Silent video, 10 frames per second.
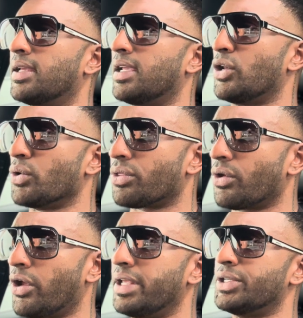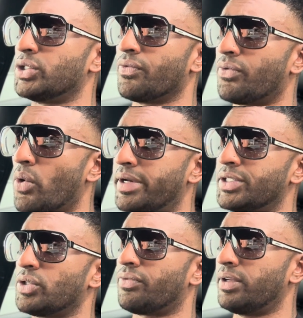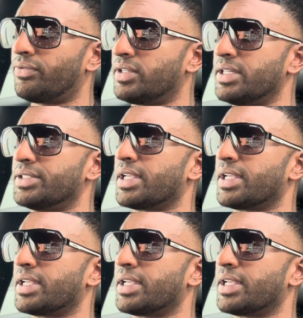in your 30s, your 40s, your 50s,